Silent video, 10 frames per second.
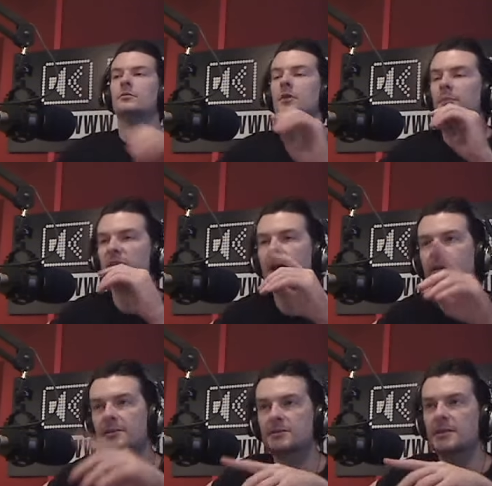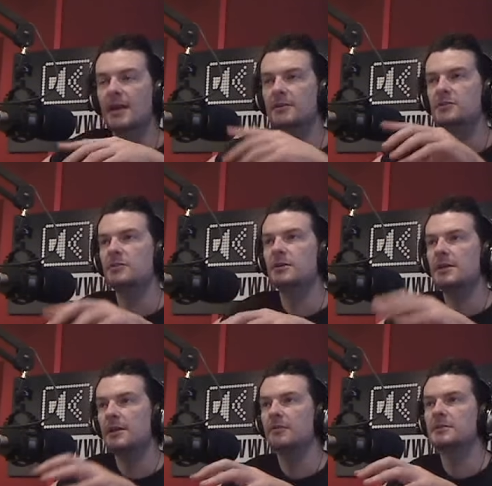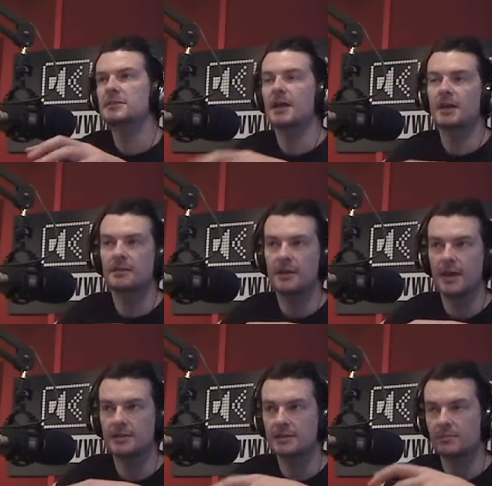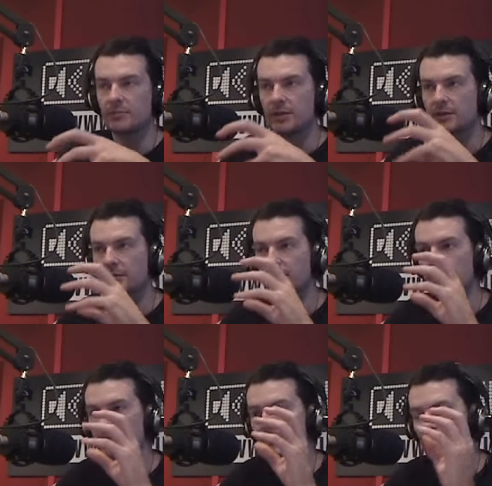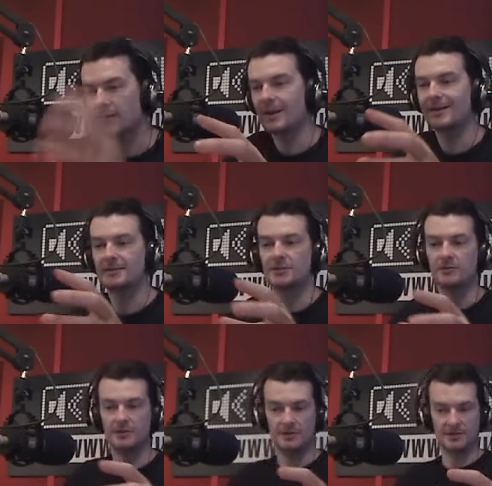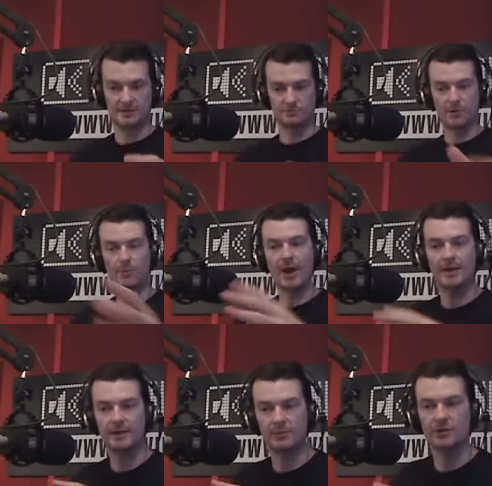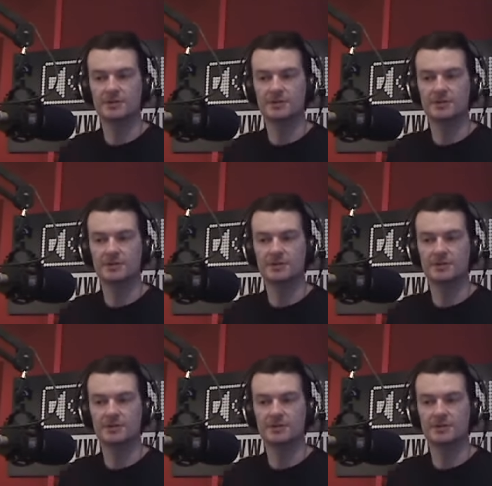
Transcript: Right, but the Actors Union here is saying that that the American Actors Union is weighing in because